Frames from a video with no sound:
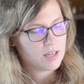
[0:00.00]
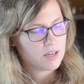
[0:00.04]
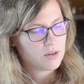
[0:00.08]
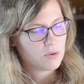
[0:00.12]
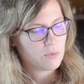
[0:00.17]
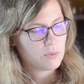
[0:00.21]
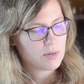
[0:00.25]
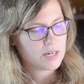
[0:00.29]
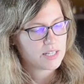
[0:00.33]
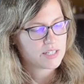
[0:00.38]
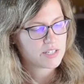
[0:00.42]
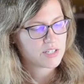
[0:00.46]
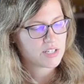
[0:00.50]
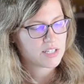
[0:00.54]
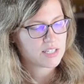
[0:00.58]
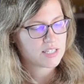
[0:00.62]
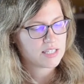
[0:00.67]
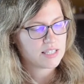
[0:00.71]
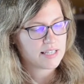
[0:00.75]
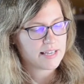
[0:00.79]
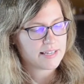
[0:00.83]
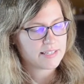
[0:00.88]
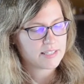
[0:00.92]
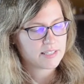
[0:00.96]
When it's just
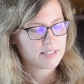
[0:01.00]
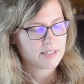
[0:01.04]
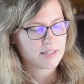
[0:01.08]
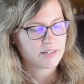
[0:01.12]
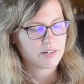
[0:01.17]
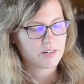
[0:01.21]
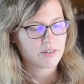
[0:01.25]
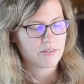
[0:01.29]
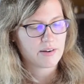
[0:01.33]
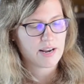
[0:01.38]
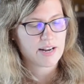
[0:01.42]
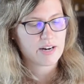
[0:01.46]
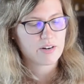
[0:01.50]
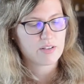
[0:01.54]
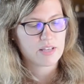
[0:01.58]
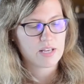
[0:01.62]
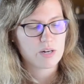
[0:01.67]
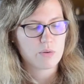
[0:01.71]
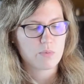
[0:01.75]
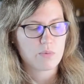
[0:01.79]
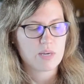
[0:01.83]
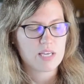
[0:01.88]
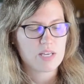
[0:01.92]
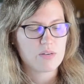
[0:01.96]
less than or greater
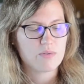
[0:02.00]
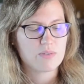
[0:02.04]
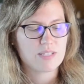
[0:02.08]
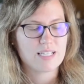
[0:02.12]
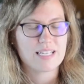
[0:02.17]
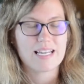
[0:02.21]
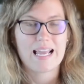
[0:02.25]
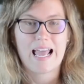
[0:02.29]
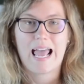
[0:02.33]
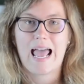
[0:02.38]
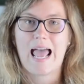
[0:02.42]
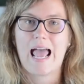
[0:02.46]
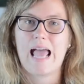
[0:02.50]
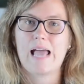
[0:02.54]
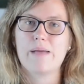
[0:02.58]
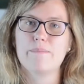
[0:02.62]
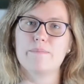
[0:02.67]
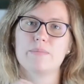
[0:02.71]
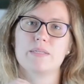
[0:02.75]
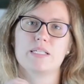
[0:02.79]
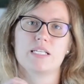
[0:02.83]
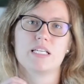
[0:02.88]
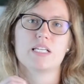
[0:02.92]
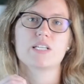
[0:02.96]
than, we use an
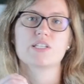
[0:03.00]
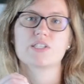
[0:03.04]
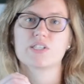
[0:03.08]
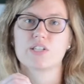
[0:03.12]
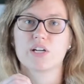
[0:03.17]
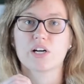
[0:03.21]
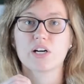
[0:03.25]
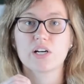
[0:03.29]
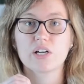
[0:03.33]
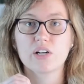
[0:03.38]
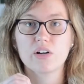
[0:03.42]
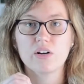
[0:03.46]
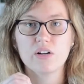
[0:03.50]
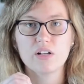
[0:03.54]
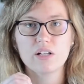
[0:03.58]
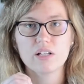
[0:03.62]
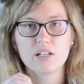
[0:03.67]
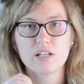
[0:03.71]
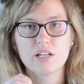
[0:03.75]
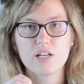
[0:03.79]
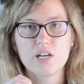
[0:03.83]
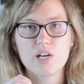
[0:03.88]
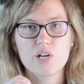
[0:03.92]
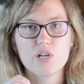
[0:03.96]
empty
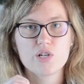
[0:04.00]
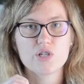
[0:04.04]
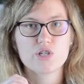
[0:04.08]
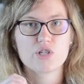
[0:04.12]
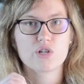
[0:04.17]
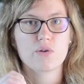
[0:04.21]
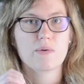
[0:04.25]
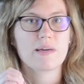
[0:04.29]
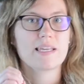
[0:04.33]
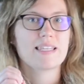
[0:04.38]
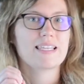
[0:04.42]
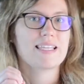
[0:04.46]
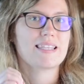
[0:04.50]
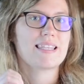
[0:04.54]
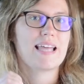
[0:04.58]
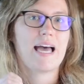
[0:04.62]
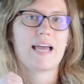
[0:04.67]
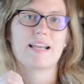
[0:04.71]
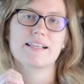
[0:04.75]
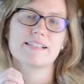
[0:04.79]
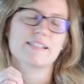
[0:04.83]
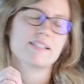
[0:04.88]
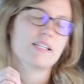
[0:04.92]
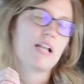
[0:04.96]
circle, showing that
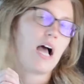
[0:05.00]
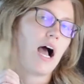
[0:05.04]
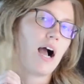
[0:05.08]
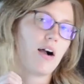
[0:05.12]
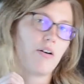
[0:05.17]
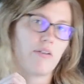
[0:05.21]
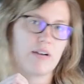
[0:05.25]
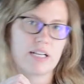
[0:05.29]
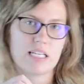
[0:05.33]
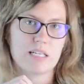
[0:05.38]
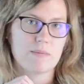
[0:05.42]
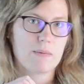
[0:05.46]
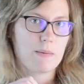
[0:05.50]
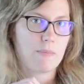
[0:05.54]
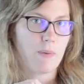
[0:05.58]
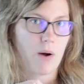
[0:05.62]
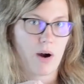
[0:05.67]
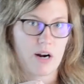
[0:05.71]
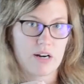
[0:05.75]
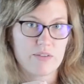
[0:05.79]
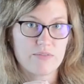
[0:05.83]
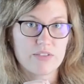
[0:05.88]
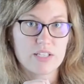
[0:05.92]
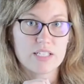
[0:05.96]
that is not going to be
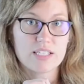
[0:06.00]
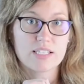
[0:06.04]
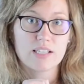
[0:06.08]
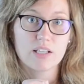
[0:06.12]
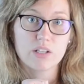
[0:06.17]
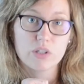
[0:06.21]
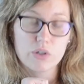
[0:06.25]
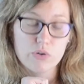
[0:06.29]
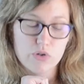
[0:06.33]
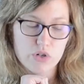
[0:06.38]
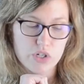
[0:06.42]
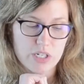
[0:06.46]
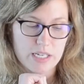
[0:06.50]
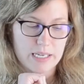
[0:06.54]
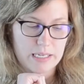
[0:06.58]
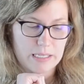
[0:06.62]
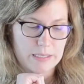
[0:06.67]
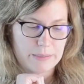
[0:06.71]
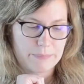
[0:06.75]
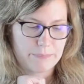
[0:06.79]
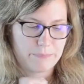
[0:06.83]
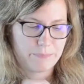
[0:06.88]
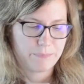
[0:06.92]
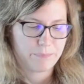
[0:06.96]
part of the solution.
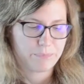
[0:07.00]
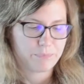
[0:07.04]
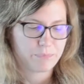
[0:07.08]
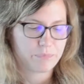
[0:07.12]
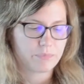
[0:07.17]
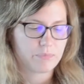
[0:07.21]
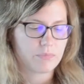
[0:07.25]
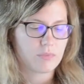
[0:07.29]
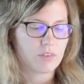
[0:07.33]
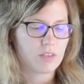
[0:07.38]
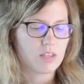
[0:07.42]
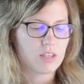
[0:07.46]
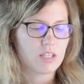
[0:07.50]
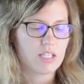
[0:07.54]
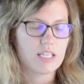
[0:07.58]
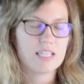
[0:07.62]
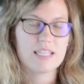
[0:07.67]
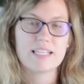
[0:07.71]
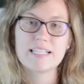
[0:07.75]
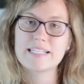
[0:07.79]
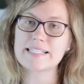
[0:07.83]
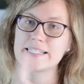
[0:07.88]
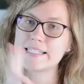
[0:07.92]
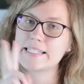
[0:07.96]

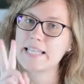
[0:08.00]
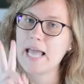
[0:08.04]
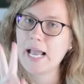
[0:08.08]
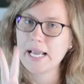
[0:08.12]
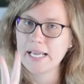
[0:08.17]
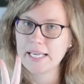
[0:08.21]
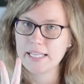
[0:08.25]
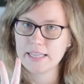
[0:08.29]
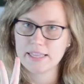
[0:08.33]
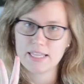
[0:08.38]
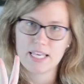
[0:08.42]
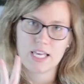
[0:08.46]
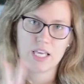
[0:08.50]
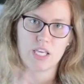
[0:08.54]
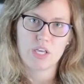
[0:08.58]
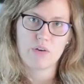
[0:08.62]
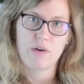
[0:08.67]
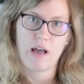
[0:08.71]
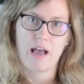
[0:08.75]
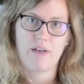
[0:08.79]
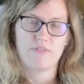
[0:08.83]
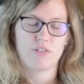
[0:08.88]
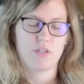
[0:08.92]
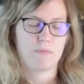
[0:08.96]
The second thing you
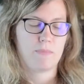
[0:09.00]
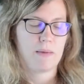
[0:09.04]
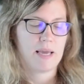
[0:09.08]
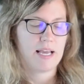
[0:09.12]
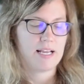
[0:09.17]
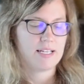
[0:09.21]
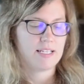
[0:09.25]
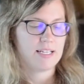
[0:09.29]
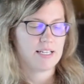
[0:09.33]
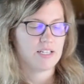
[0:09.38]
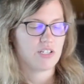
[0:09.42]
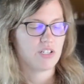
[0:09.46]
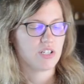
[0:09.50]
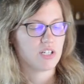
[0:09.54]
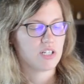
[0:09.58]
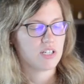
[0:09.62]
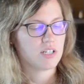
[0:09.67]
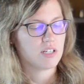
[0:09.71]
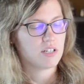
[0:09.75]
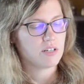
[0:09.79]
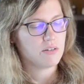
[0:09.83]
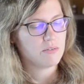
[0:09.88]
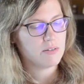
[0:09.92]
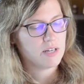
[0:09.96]
have to pay attention
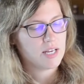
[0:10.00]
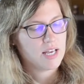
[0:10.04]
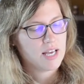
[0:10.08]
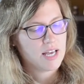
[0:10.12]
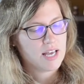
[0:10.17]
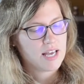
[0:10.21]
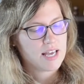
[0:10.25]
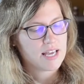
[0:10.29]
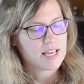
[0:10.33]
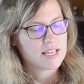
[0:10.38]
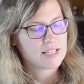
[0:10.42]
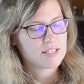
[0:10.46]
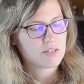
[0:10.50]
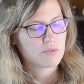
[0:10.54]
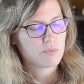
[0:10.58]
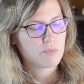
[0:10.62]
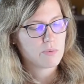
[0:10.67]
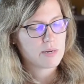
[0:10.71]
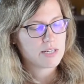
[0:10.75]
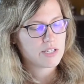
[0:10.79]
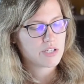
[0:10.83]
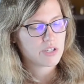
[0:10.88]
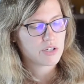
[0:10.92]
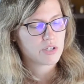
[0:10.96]
to is
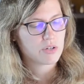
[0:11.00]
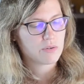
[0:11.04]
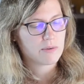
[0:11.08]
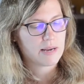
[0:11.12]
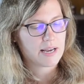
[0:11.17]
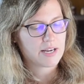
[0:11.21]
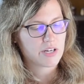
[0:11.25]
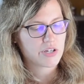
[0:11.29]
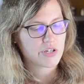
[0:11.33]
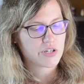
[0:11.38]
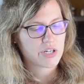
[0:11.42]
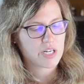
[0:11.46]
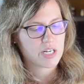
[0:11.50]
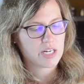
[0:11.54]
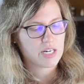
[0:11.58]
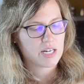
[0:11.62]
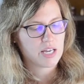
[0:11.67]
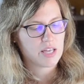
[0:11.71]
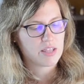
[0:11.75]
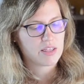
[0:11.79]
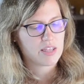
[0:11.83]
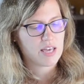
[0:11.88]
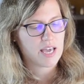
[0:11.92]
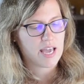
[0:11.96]
which direction
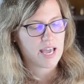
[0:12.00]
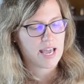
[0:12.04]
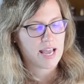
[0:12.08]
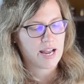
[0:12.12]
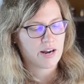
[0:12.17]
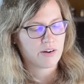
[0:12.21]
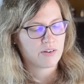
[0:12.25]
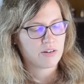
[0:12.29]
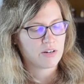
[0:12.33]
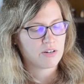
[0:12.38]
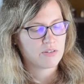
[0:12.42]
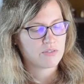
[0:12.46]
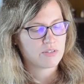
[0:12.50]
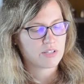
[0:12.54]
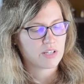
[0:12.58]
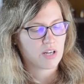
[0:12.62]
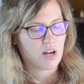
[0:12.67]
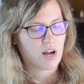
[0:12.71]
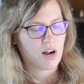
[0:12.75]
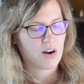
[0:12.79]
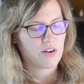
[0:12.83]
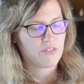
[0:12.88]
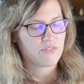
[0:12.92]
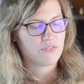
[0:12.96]
the arrows
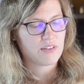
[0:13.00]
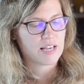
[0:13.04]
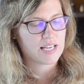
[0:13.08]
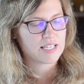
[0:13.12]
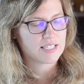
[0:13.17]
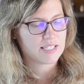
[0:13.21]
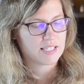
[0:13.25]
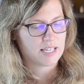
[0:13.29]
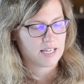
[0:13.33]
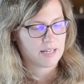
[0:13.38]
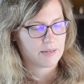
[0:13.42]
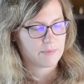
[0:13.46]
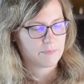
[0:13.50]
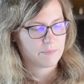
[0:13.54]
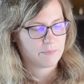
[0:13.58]
are facing.